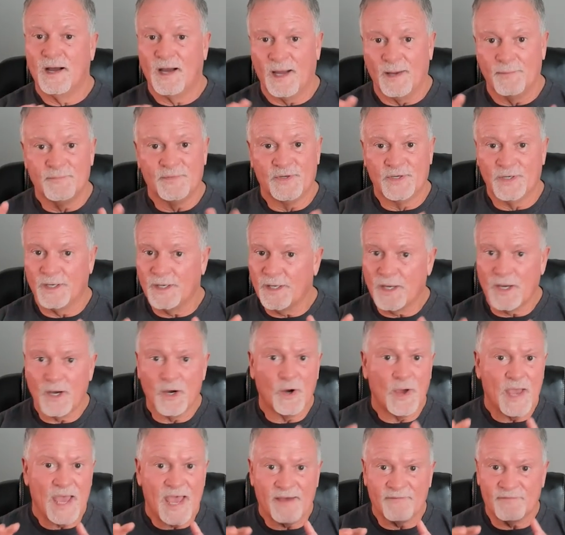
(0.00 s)
I'm going to
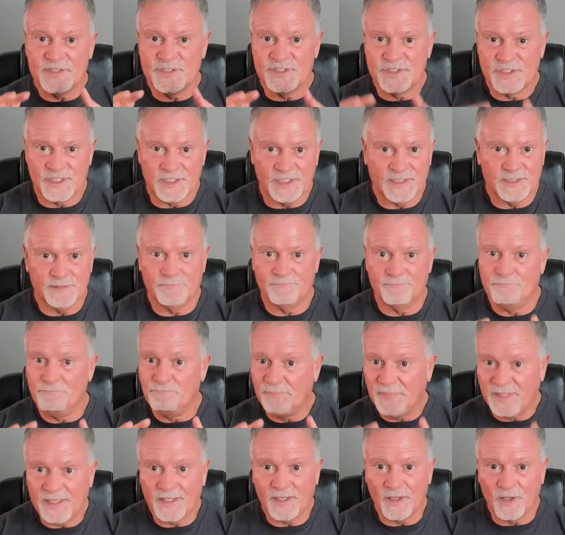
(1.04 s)
go have a cheat
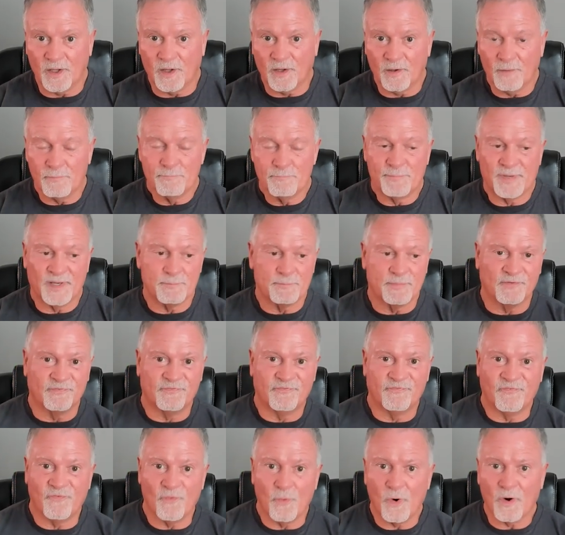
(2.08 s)
meal, but
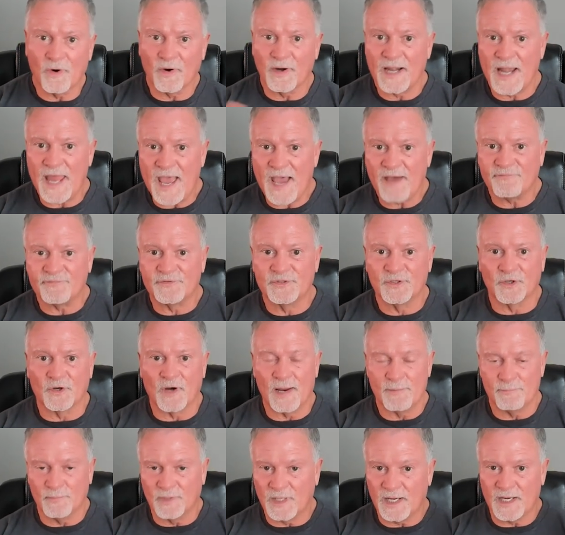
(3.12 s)
before and after,
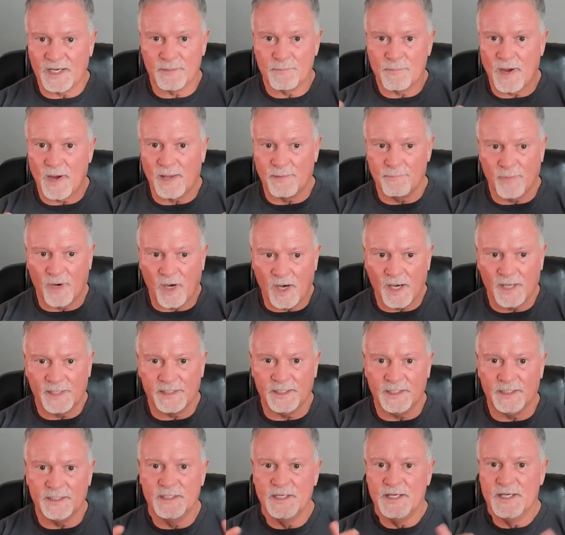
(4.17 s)
I'm letting my
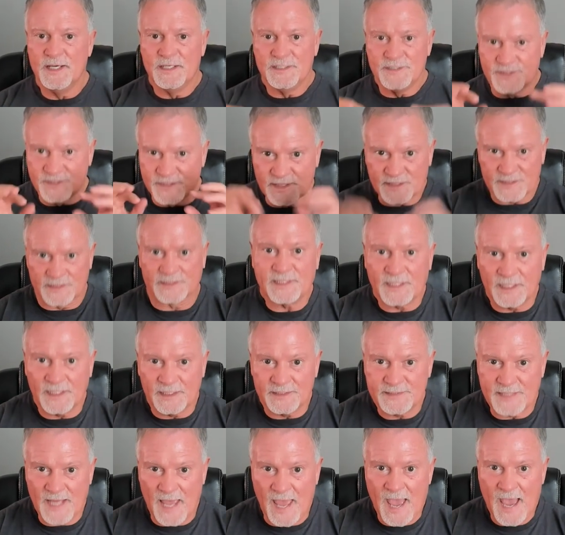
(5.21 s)
body just
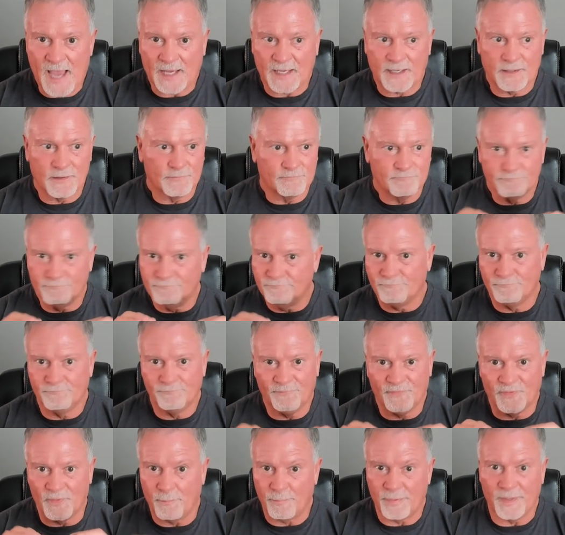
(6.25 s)
attack
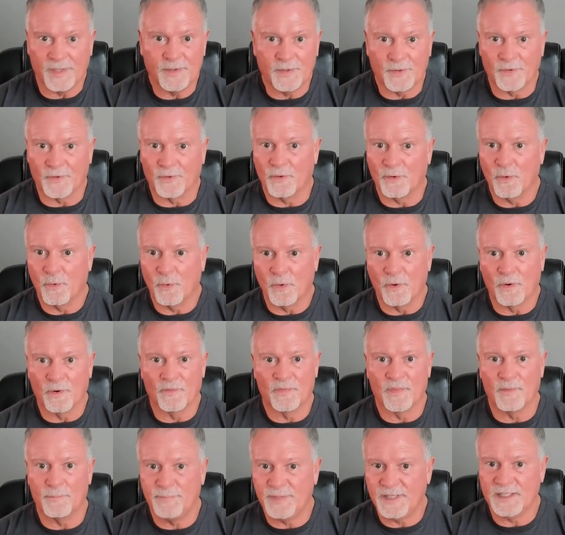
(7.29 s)
the beer or
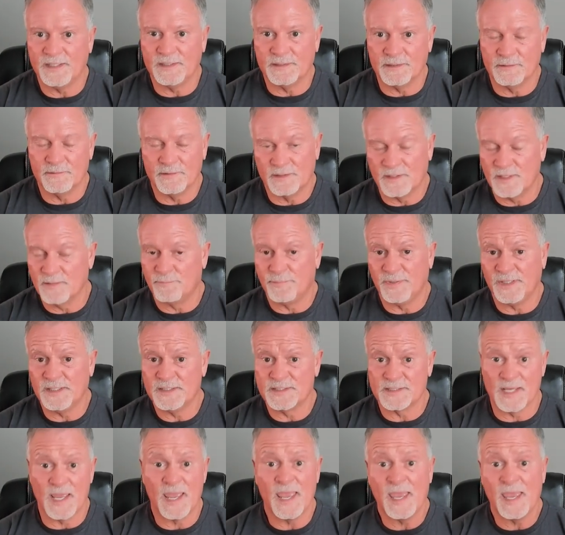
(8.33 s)
the, pe- the pizza.